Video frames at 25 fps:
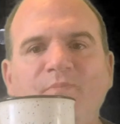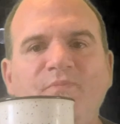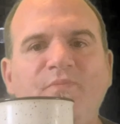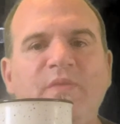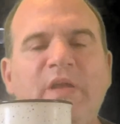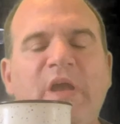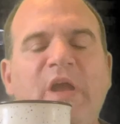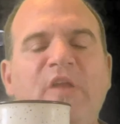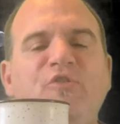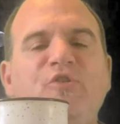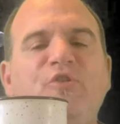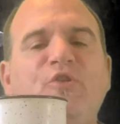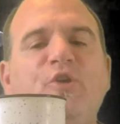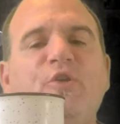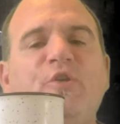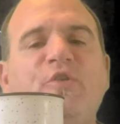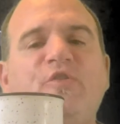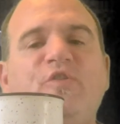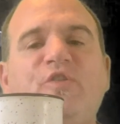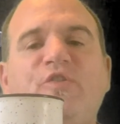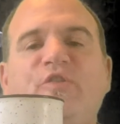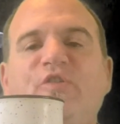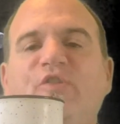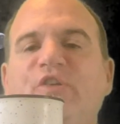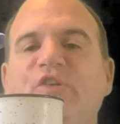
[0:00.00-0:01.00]
And you notice
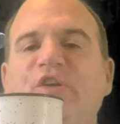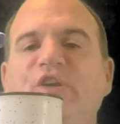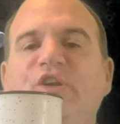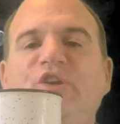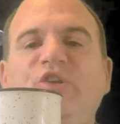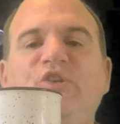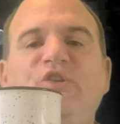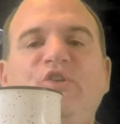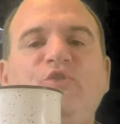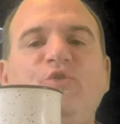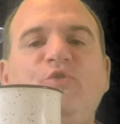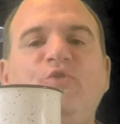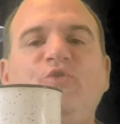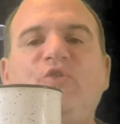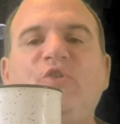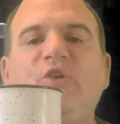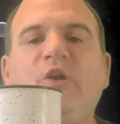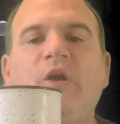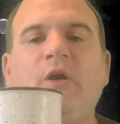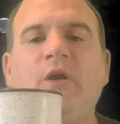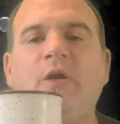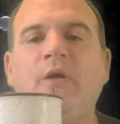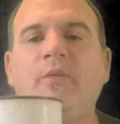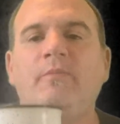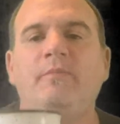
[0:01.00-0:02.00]
this is a huge
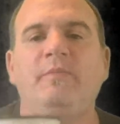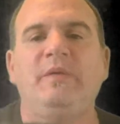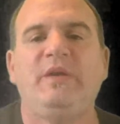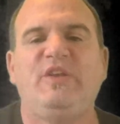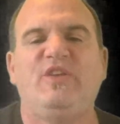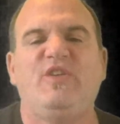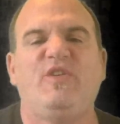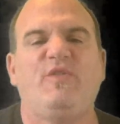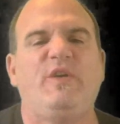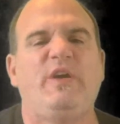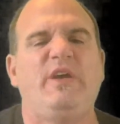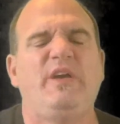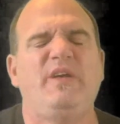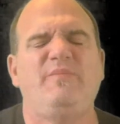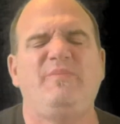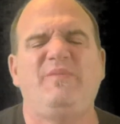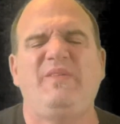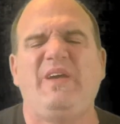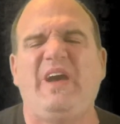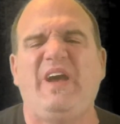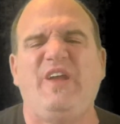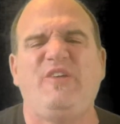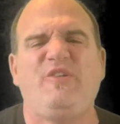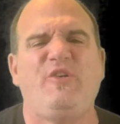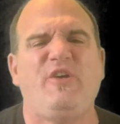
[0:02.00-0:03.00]
cup, because if I
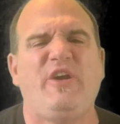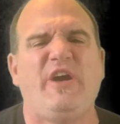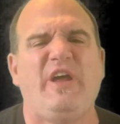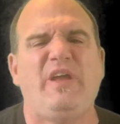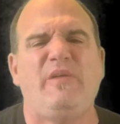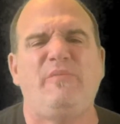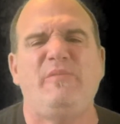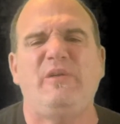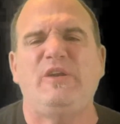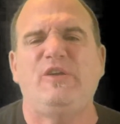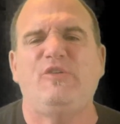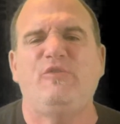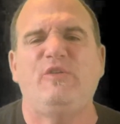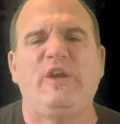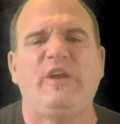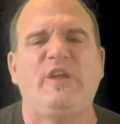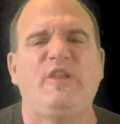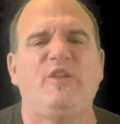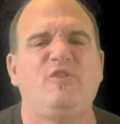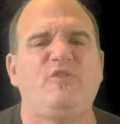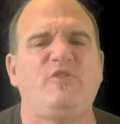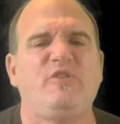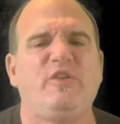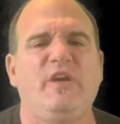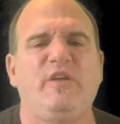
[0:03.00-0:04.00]
had kratom in a
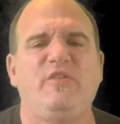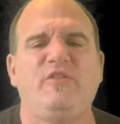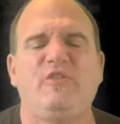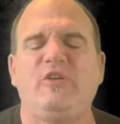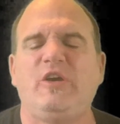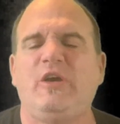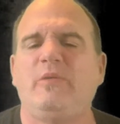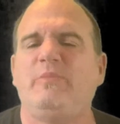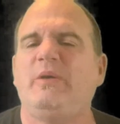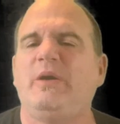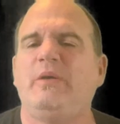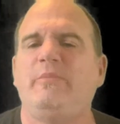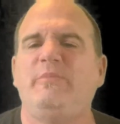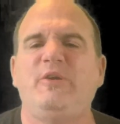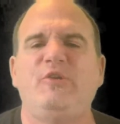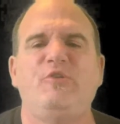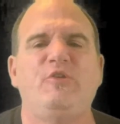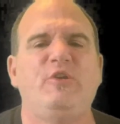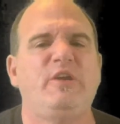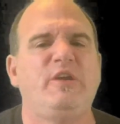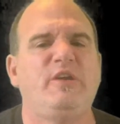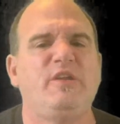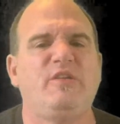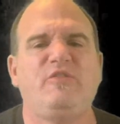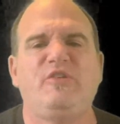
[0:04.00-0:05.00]
regular size cup, I'd be
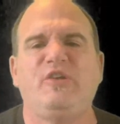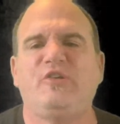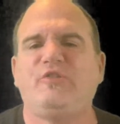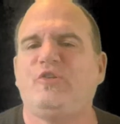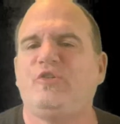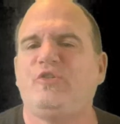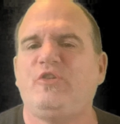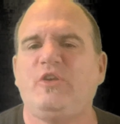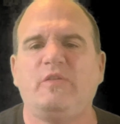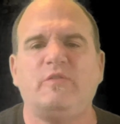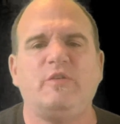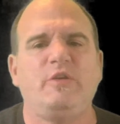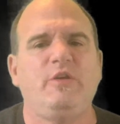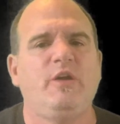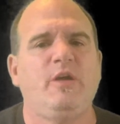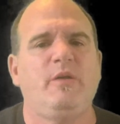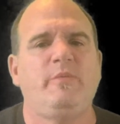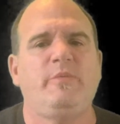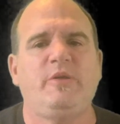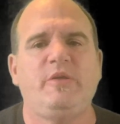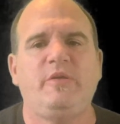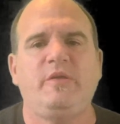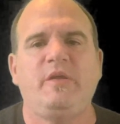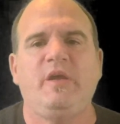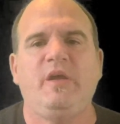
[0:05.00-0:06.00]
drinking 6 or 7
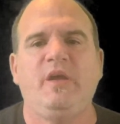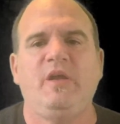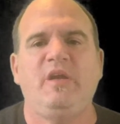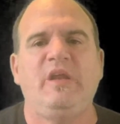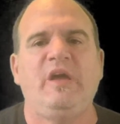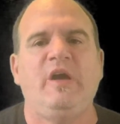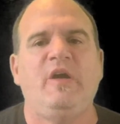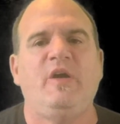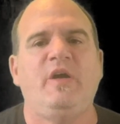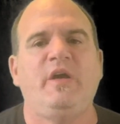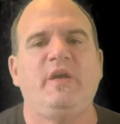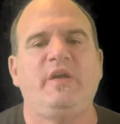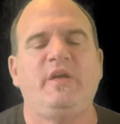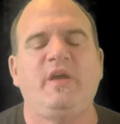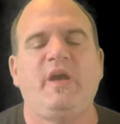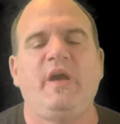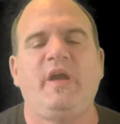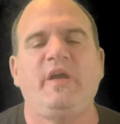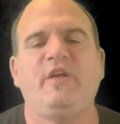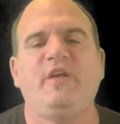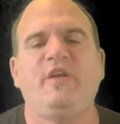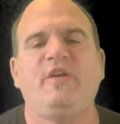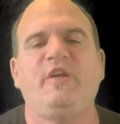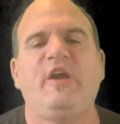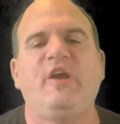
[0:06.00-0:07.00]
cups a day. Now I
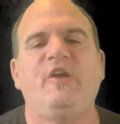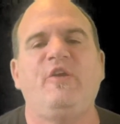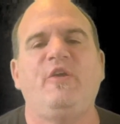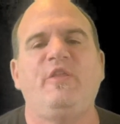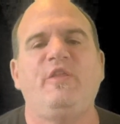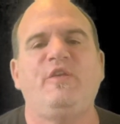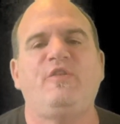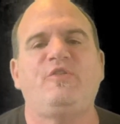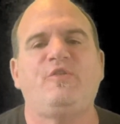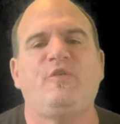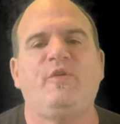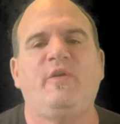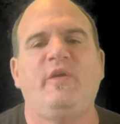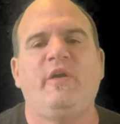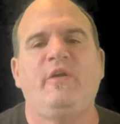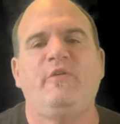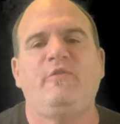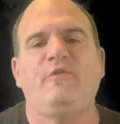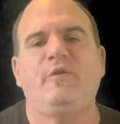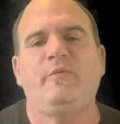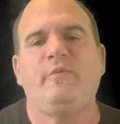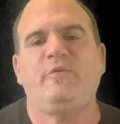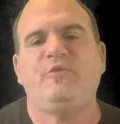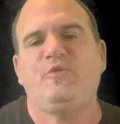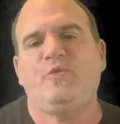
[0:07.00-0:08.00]
can carry this around
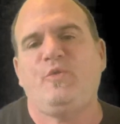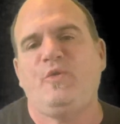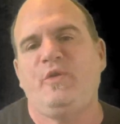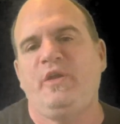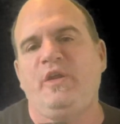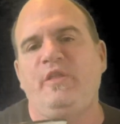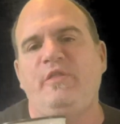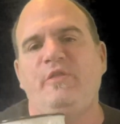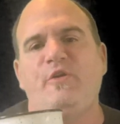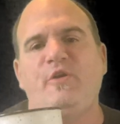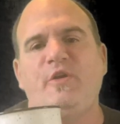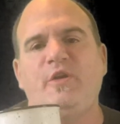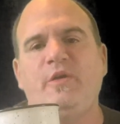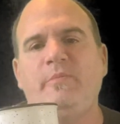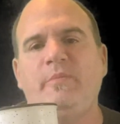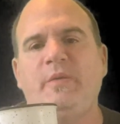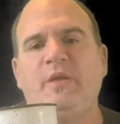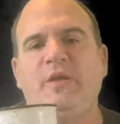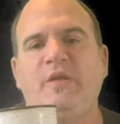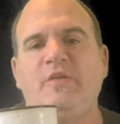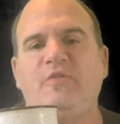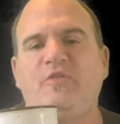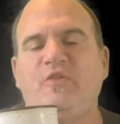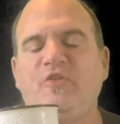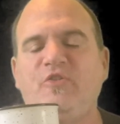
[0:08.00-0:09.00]
for 20-30
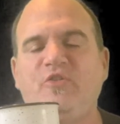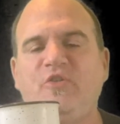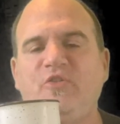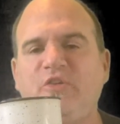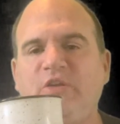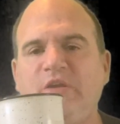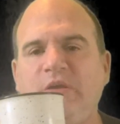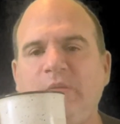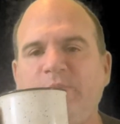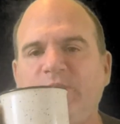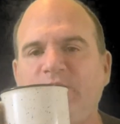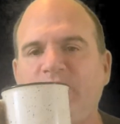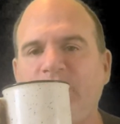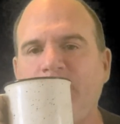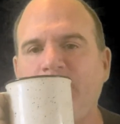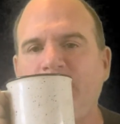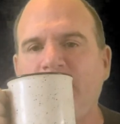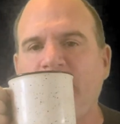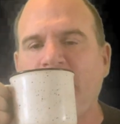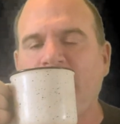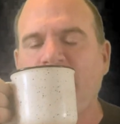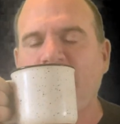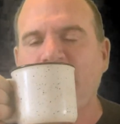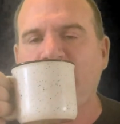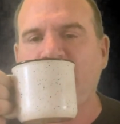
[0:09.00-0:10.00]
minutes and just keep sipping
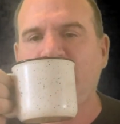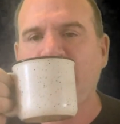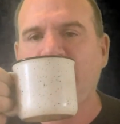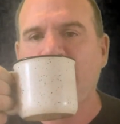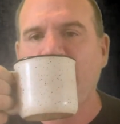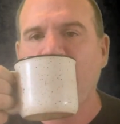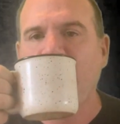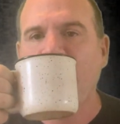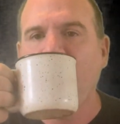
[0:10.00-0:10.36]
off of it.